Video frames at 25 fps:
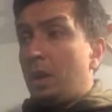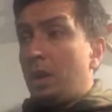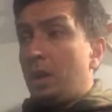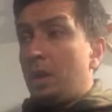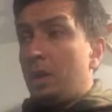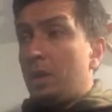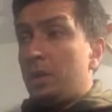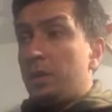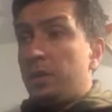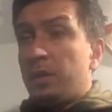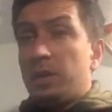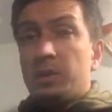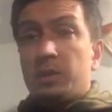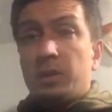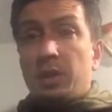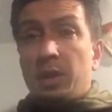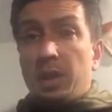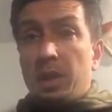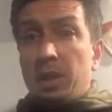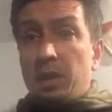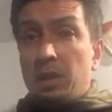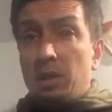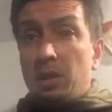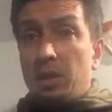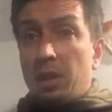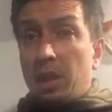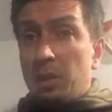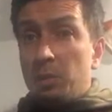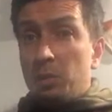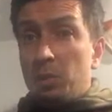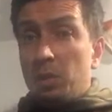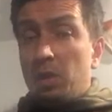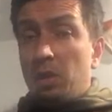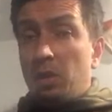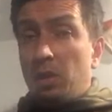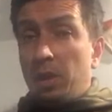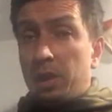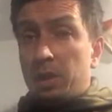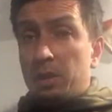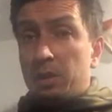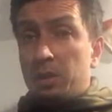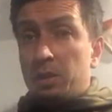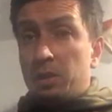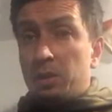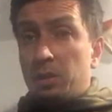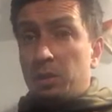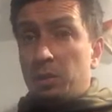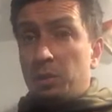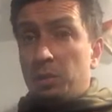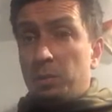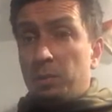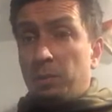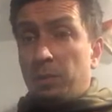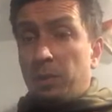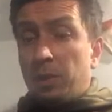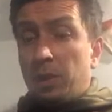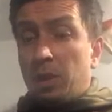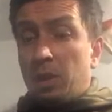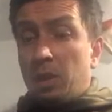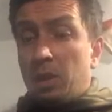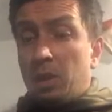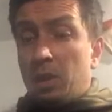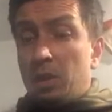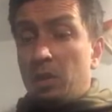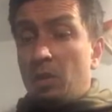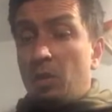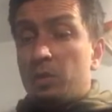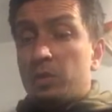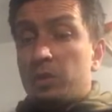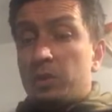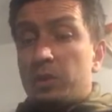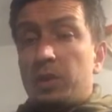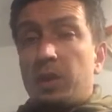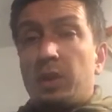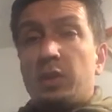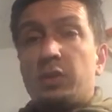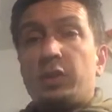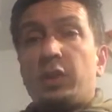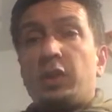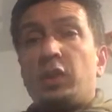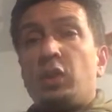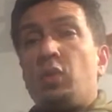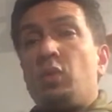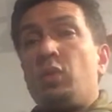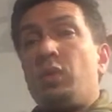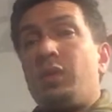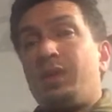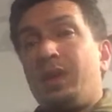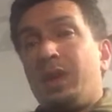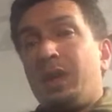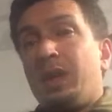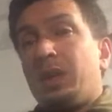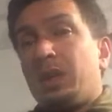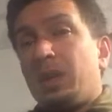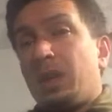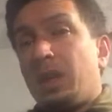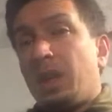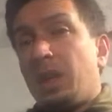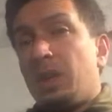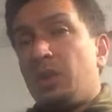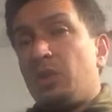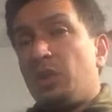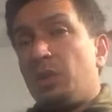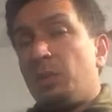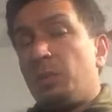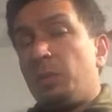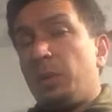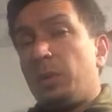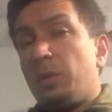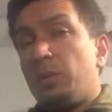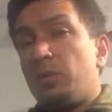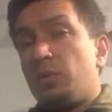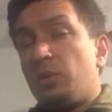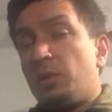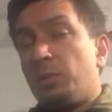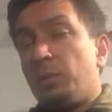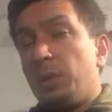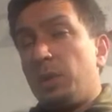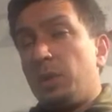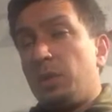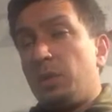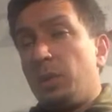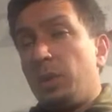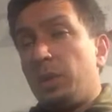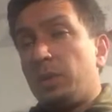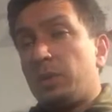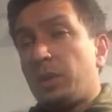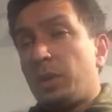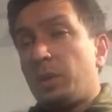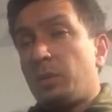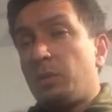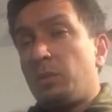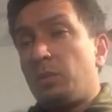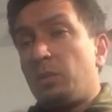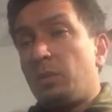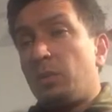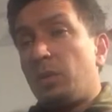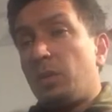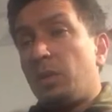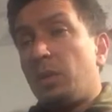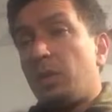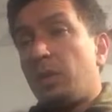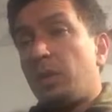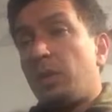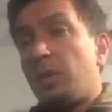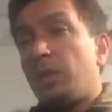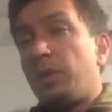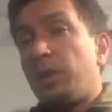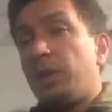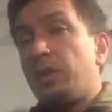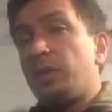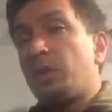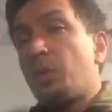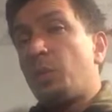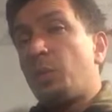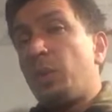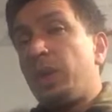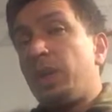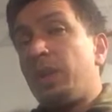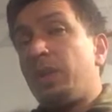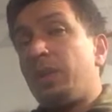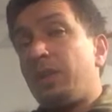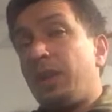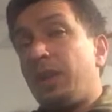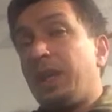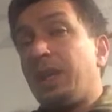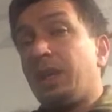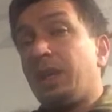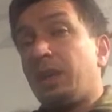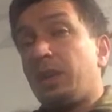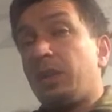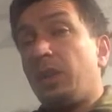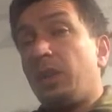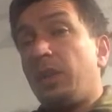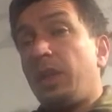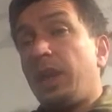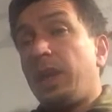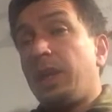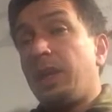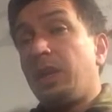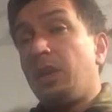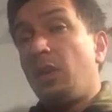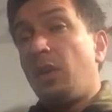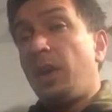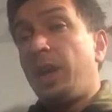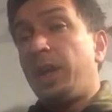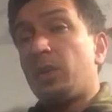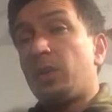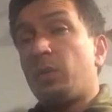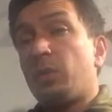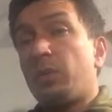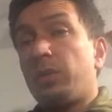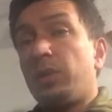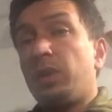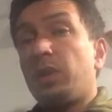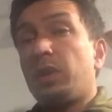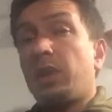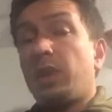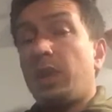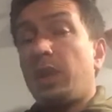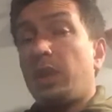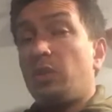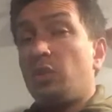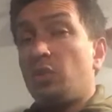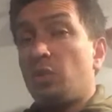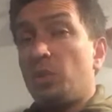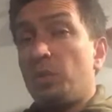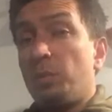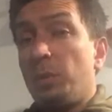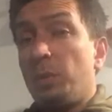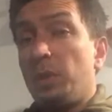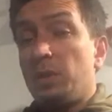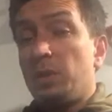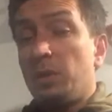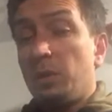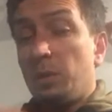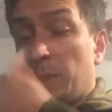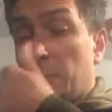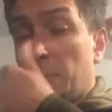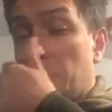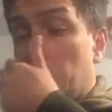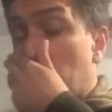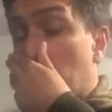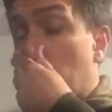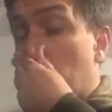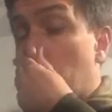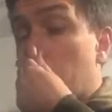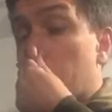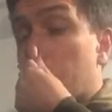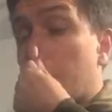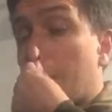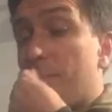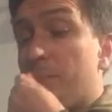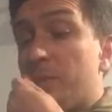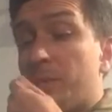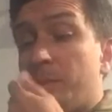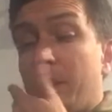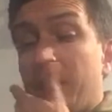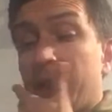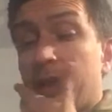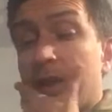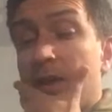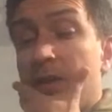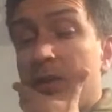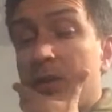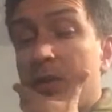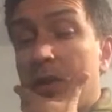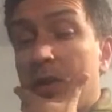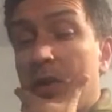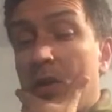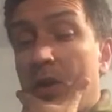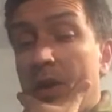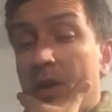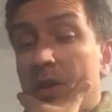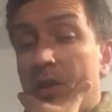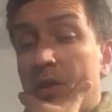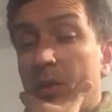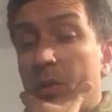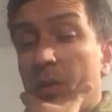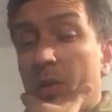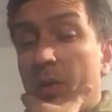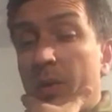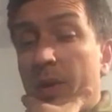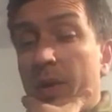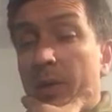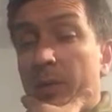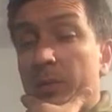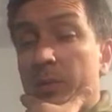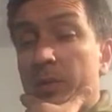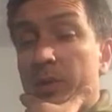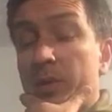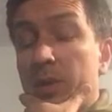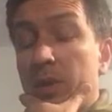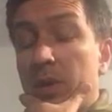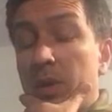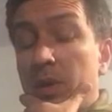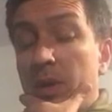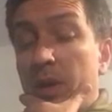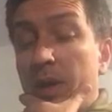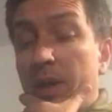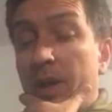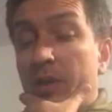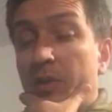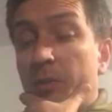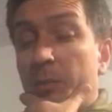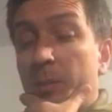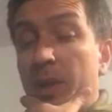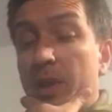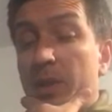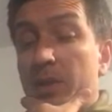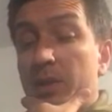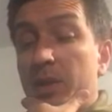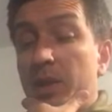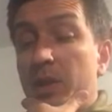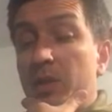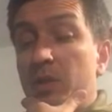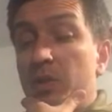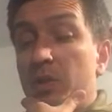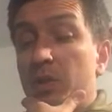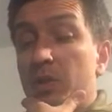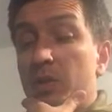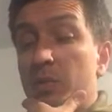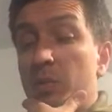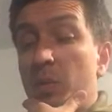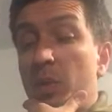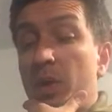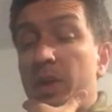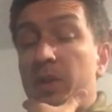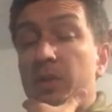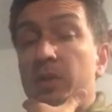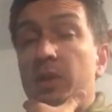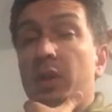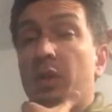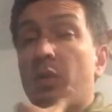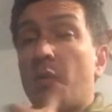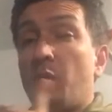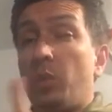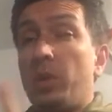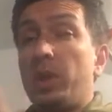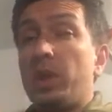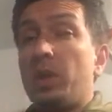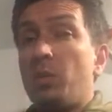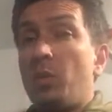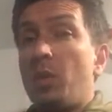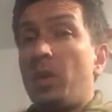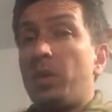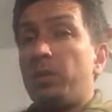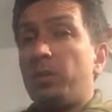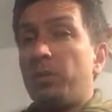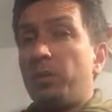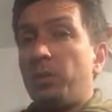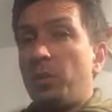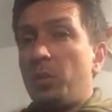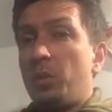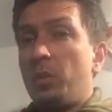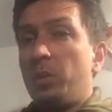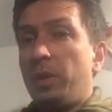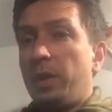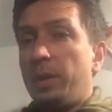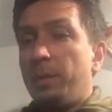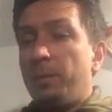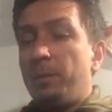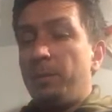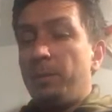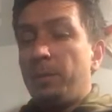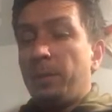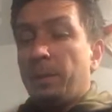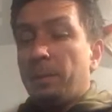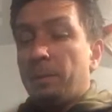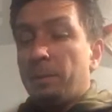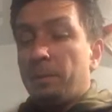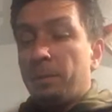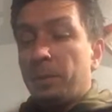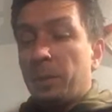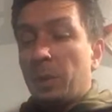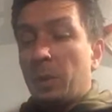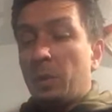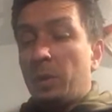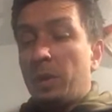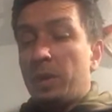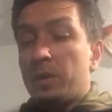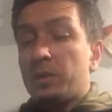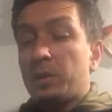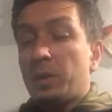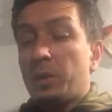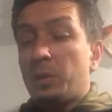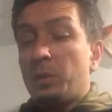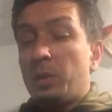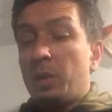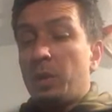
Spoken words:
things that they would like to do, and not just things that you think that they should be doing. So things that we think that they like or think that they should be doing comes back into the idea around expectations. What is it that we want for them? All right. So